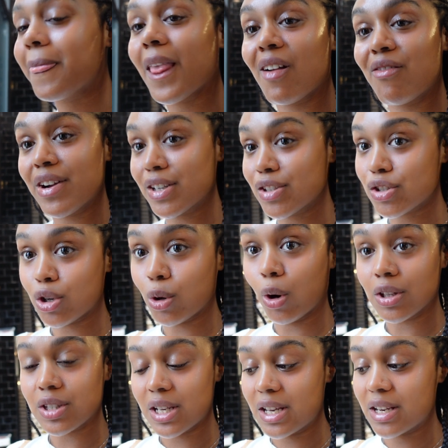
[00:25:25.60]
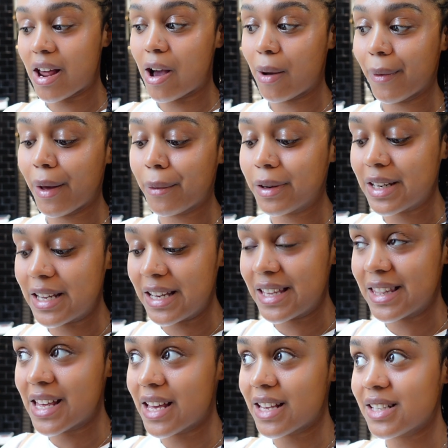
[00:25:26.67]
I think it's too hot to eat now, but I'm gonna
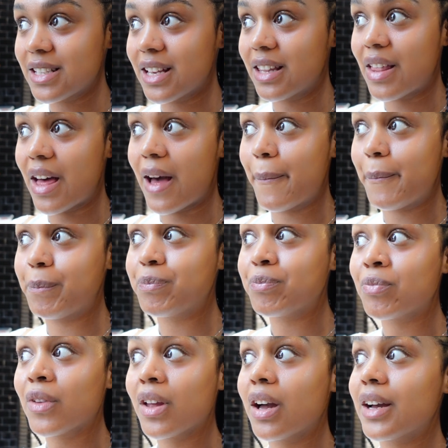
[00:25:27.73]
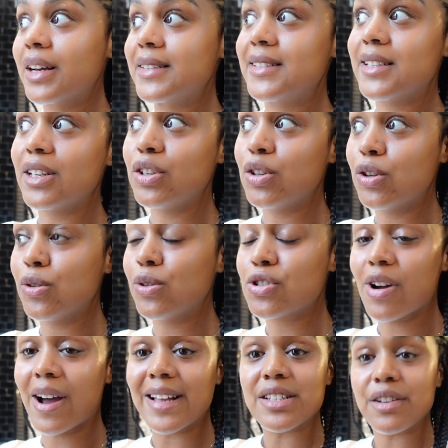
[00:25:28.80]
eat this and then continue
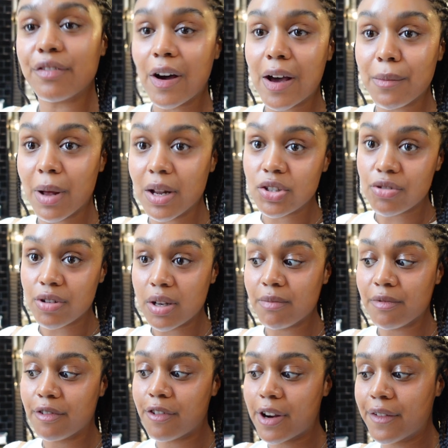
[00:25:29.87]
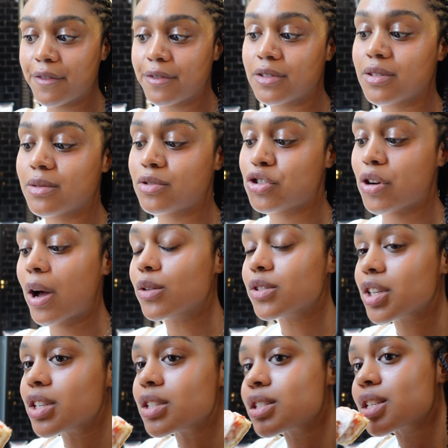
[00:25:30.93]
trying to find my dream thrift
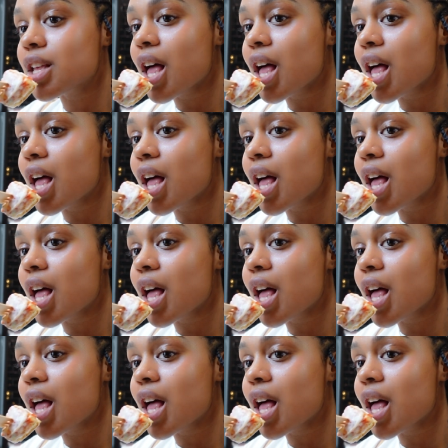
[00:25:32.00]
trousers.